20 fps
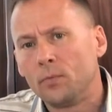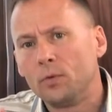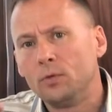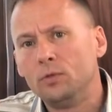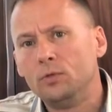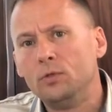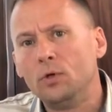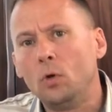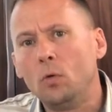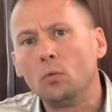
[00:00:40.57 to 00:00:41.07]

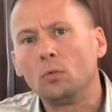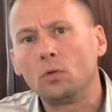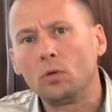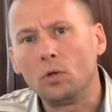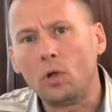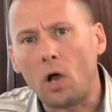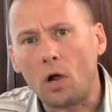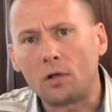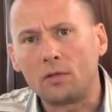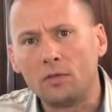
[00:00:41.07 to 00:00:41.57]
Don't
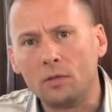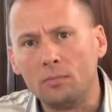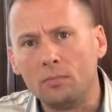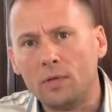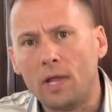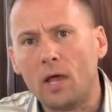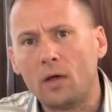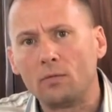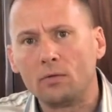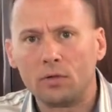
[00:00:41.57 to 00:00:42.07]
lock them
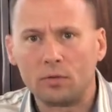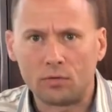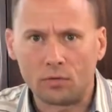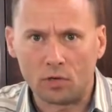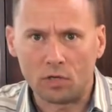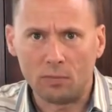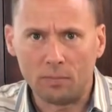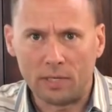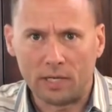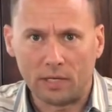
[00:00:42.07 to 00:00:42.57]
down to
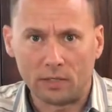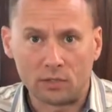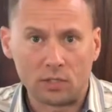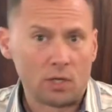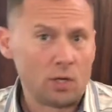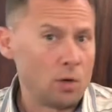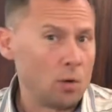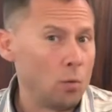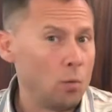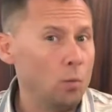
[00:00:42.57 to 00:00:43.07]
30 minutes.
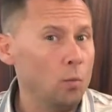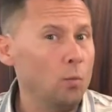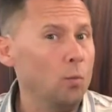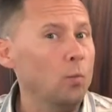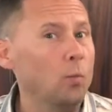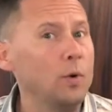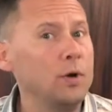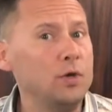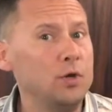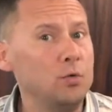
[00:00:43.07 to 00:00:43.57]

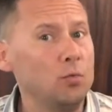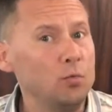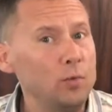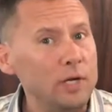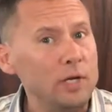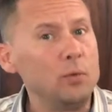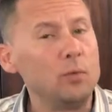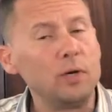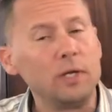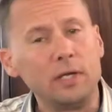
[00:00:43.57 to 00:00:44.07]
What you
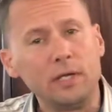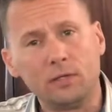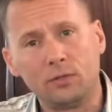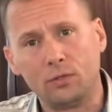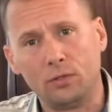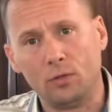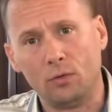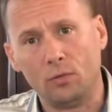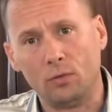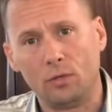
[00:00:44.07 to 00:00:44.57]
really want to get
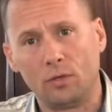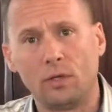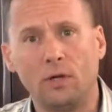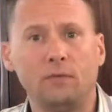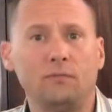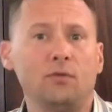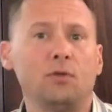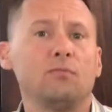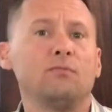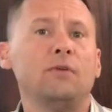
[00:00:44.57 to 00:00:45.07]
to, the kind
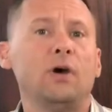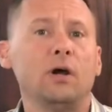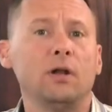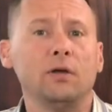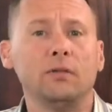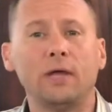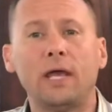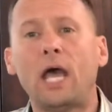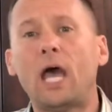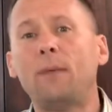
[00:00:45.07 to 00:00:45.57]
of
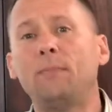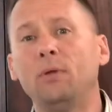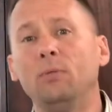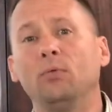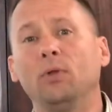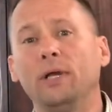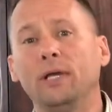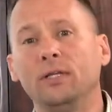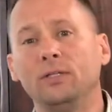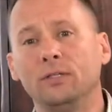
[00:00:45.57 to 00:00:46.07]
nirvana, the happy
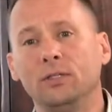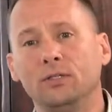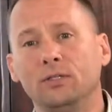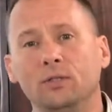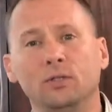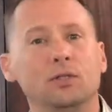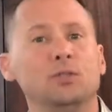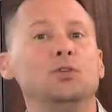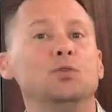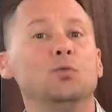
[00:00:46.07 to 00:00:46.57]
place
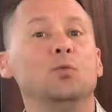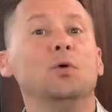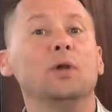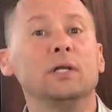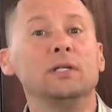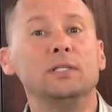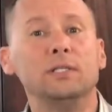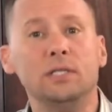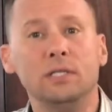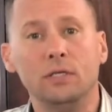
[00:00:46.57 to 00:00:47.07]
that you want
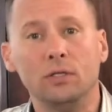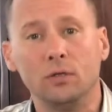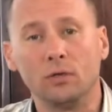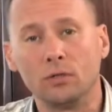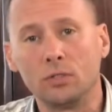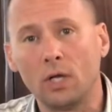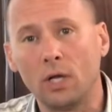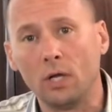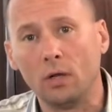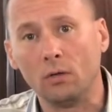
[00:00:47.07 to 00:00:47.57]
to see in your
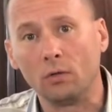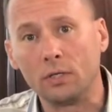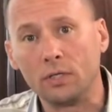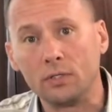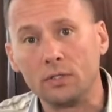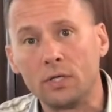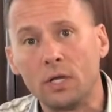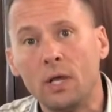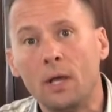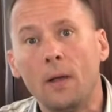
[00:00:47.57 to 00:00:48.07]
child
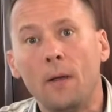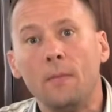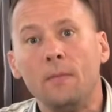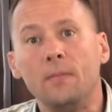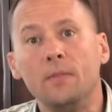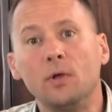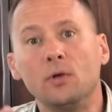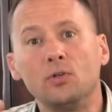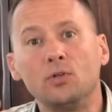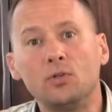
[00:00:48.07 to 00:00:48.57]
is
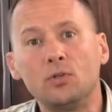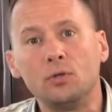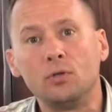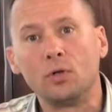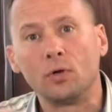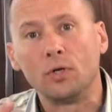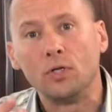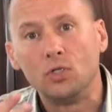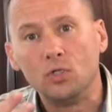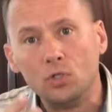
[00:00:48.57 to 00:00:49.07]

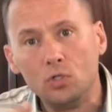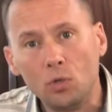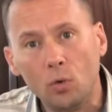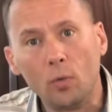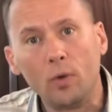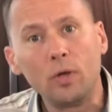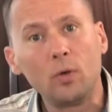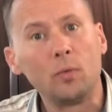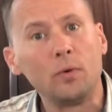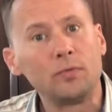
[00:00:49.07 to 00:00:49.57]
they're
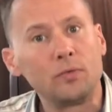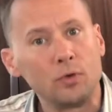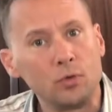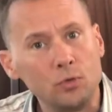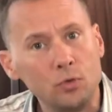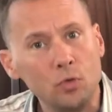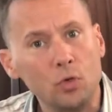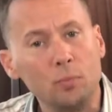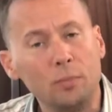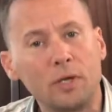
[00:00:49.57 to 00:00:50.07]
enjoying what they're
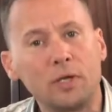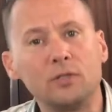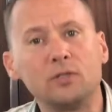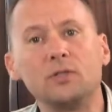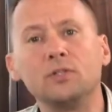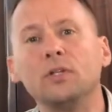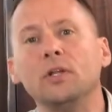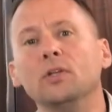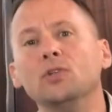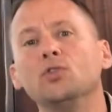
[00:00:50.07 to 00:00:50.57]
doing because
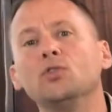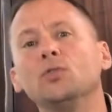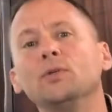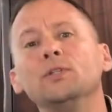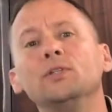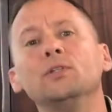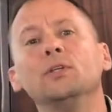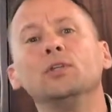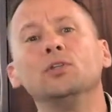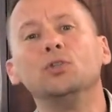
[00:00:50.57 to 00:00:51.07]
there's an
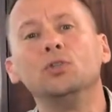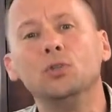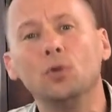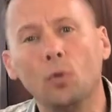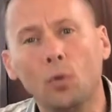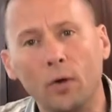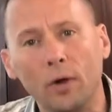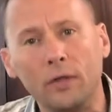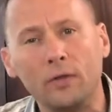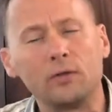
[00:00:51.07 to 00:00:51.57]
intrinsic
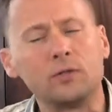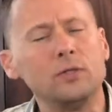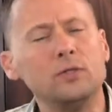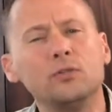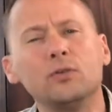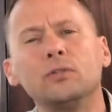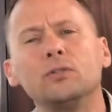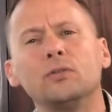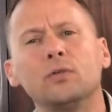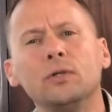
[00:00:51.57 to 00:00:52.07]
joy, there's an
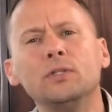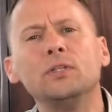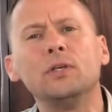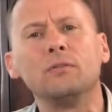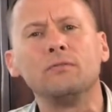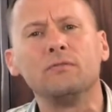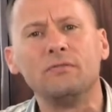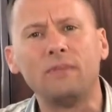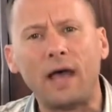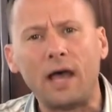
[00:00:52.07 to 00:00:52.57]

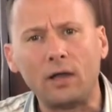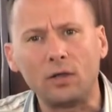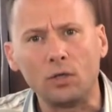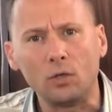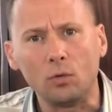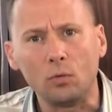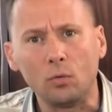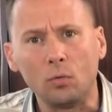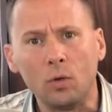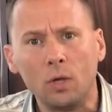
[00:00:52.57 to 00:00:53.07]
intrinsic
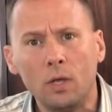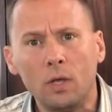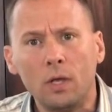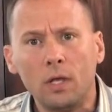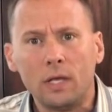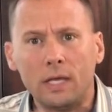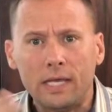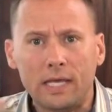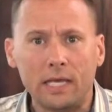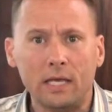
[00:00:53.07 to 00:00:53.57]
value
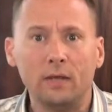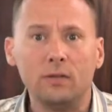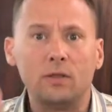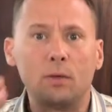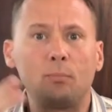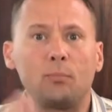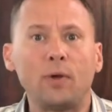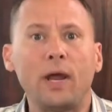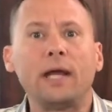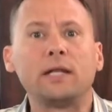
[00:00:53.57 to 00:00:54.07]
in the
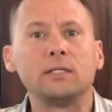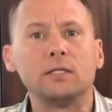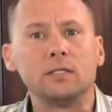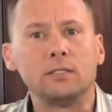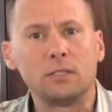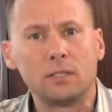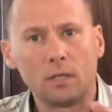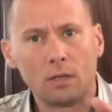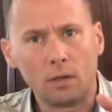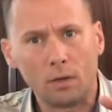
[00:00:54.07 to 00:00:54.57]

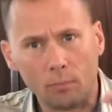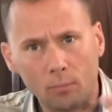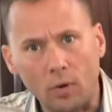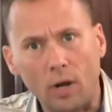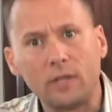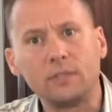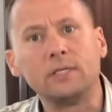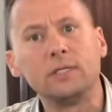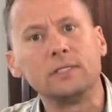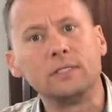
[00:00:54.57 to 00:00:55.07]
practice
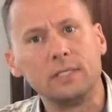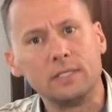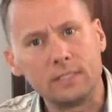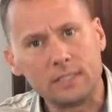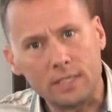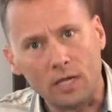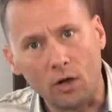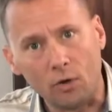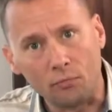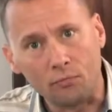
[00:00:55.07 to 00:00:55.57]
process
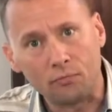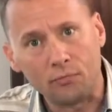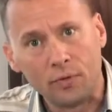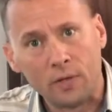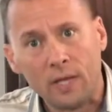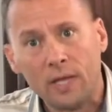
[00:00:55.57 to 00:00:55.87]
itself.